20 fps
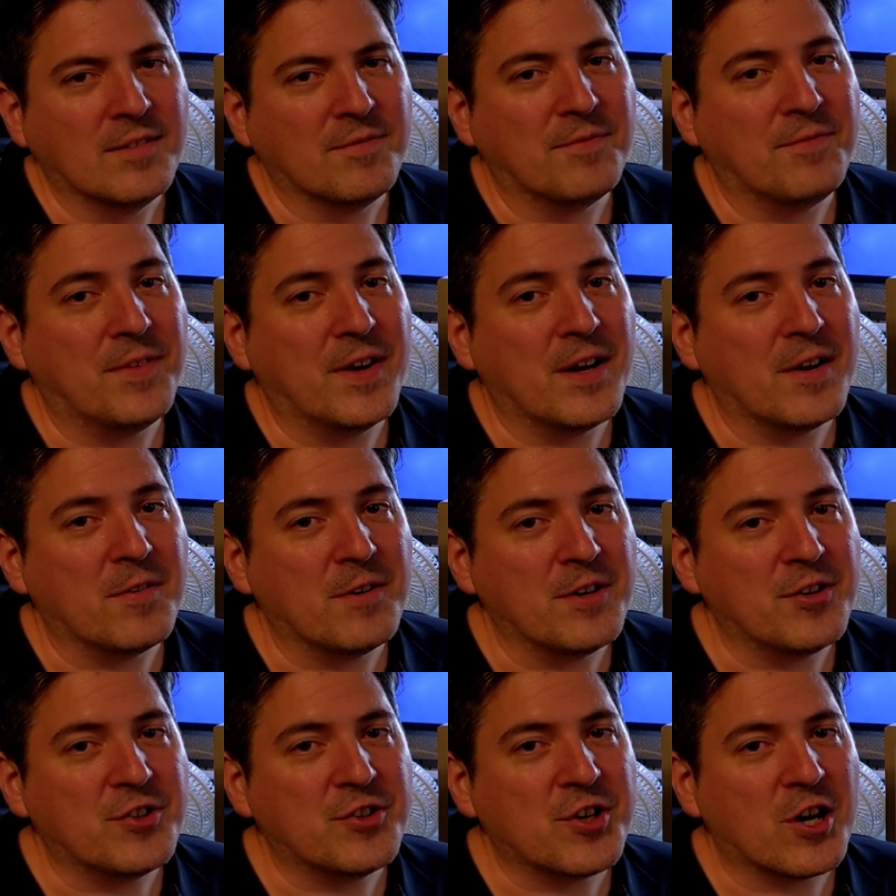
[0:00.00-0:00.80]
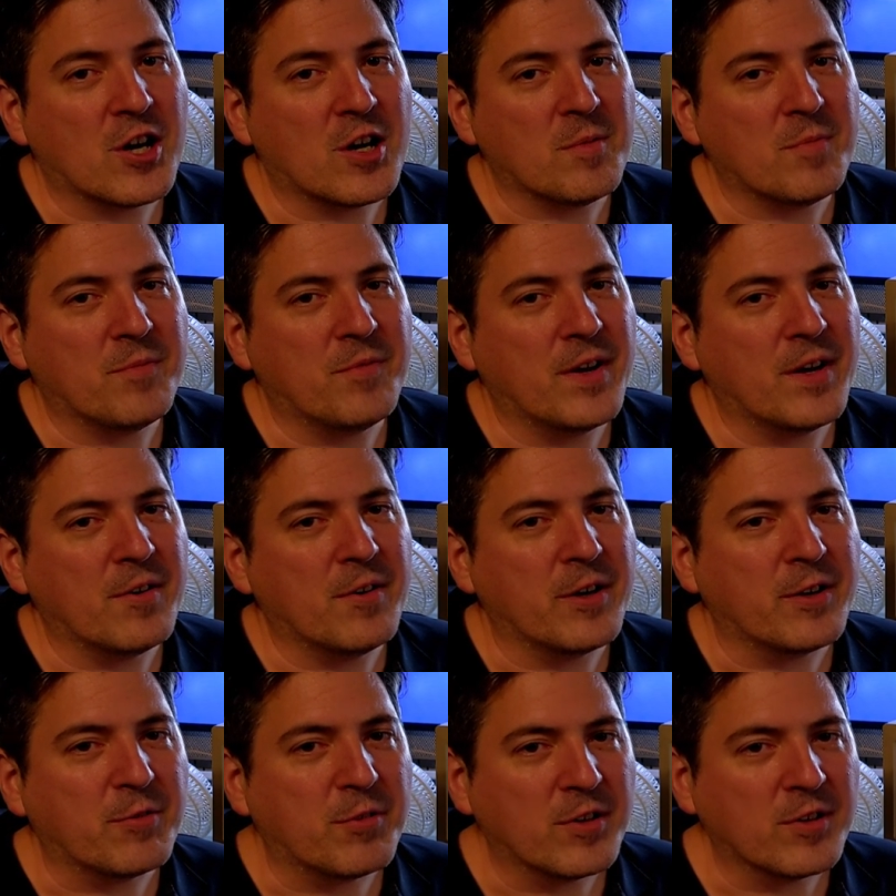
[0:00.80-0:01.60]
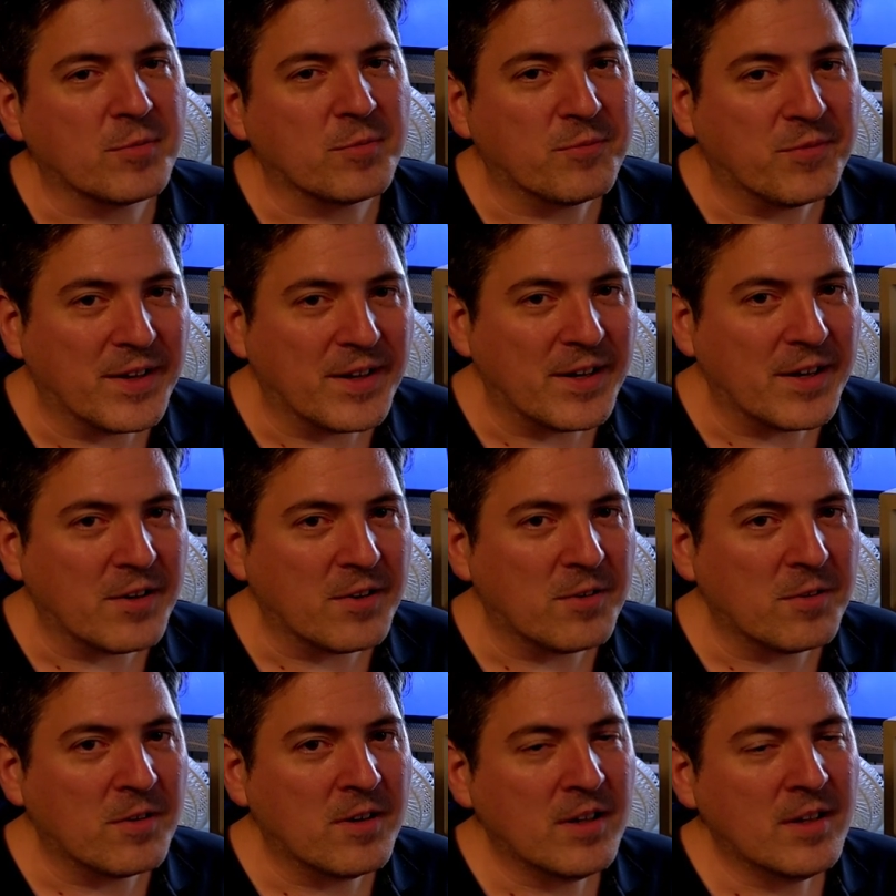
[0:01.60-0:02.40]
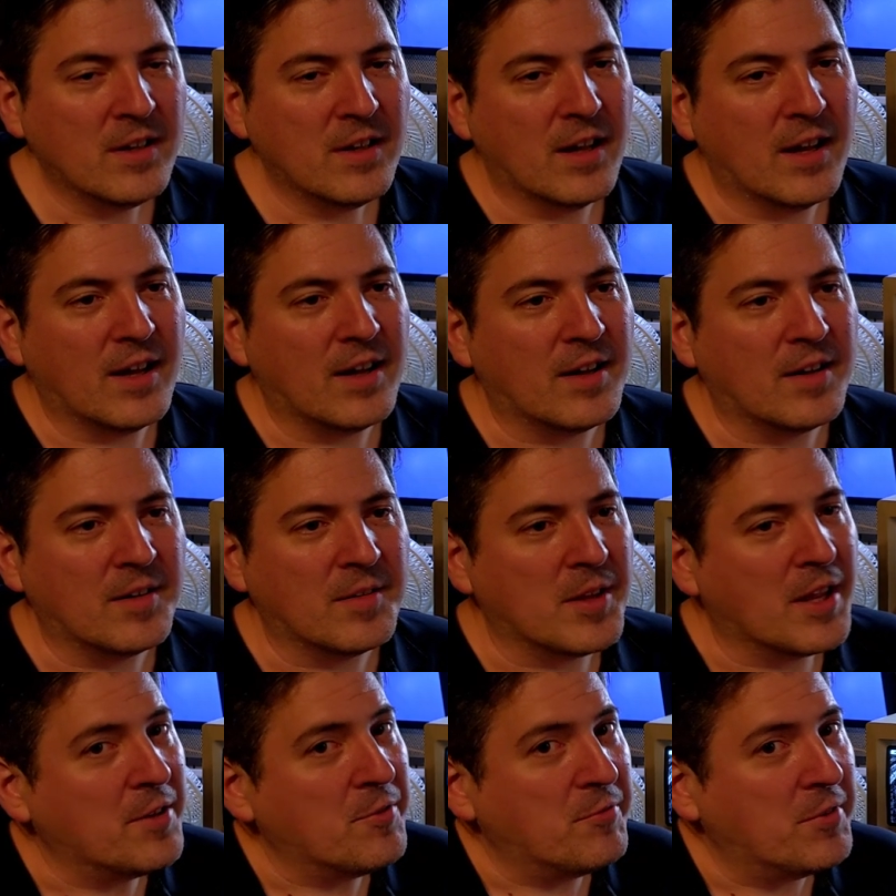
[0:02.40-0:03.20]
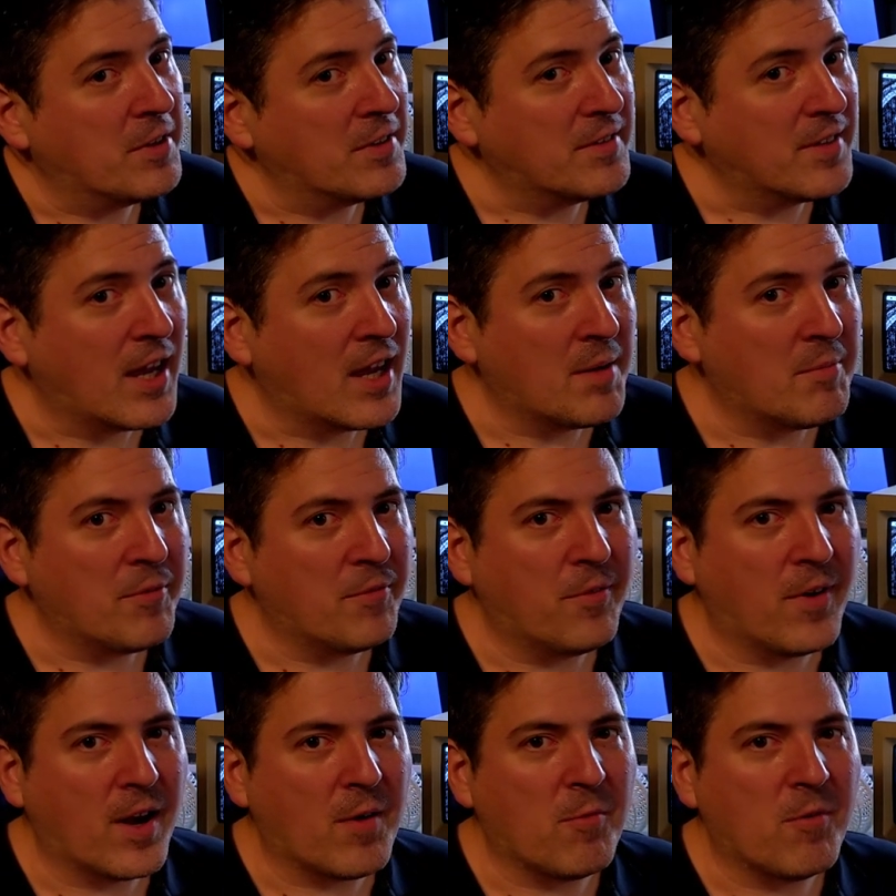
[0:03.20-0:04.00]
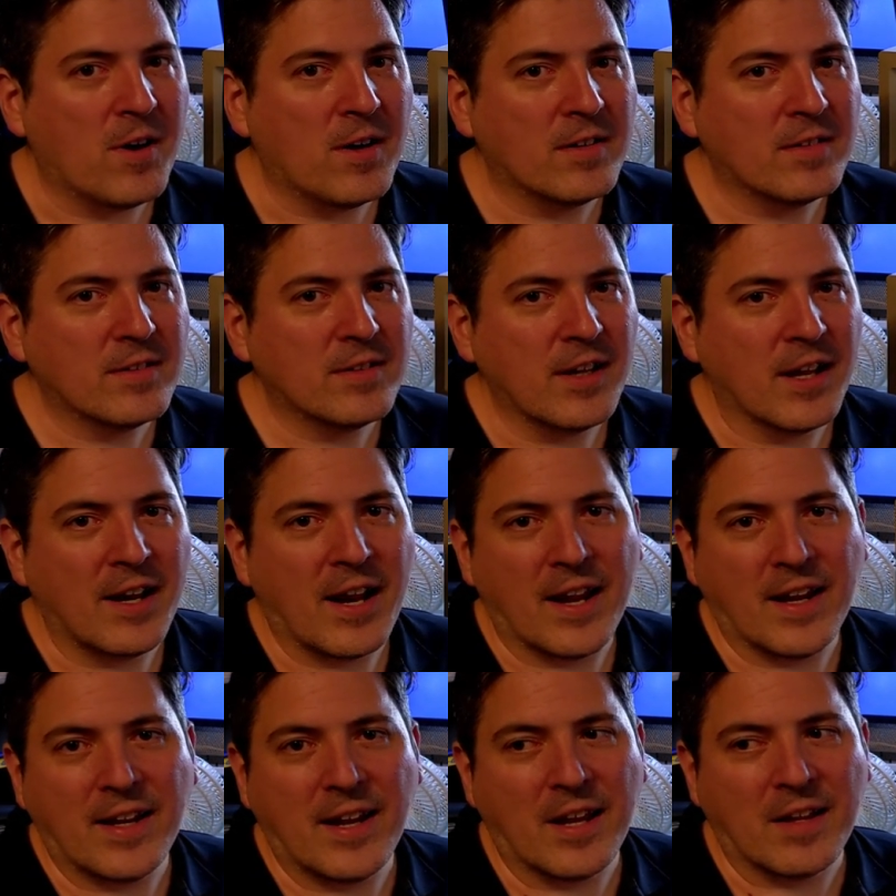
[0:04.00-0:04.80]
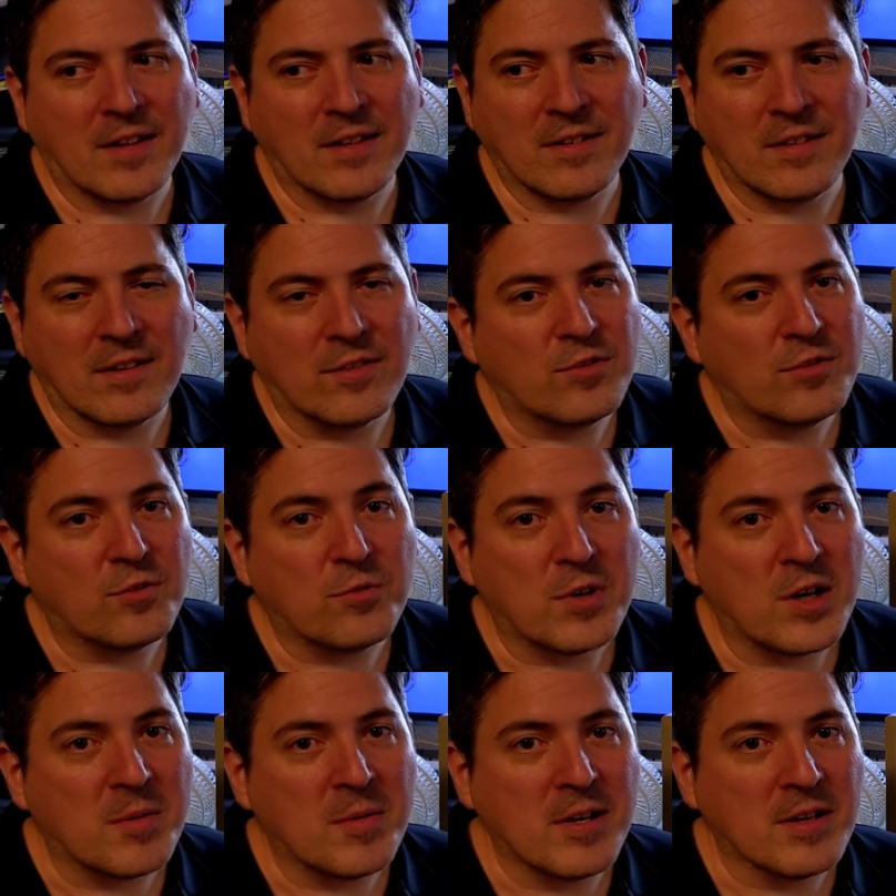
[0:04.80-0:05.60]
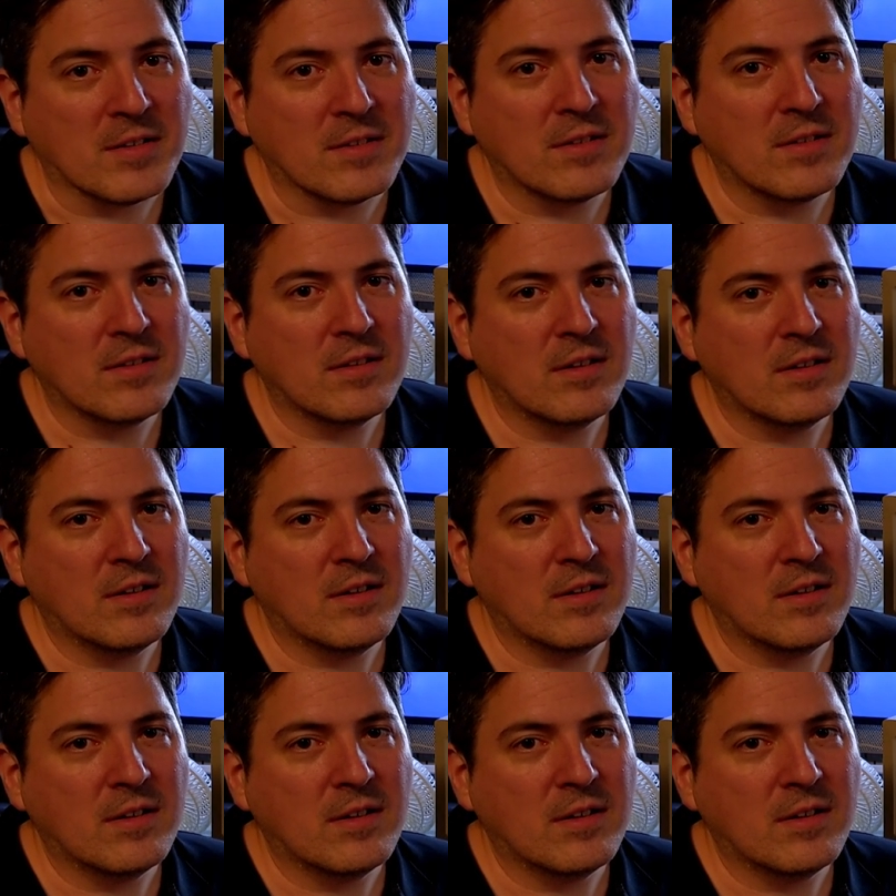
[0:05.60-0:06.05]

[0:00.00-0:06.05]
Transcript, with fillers: very sharp, very crisp video uh, in real time if I want, and I can stream it